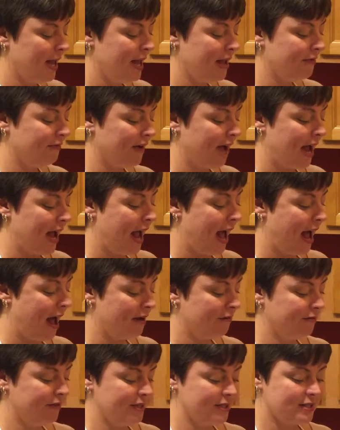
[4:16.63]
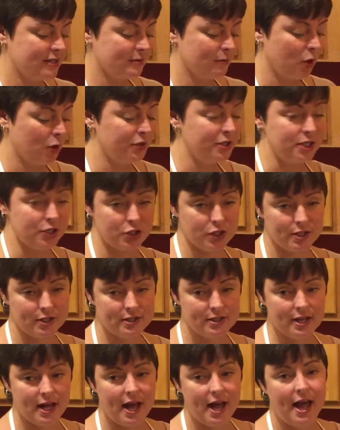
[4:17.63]
if I have these small
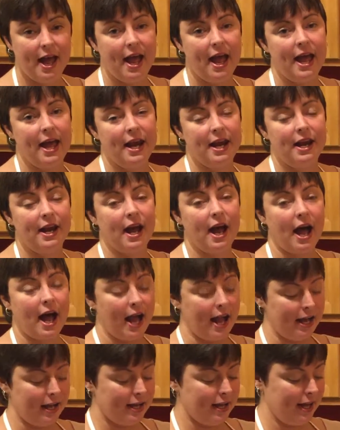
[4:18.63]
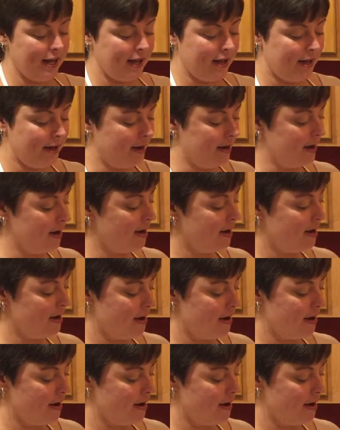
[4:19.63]
dishes and I can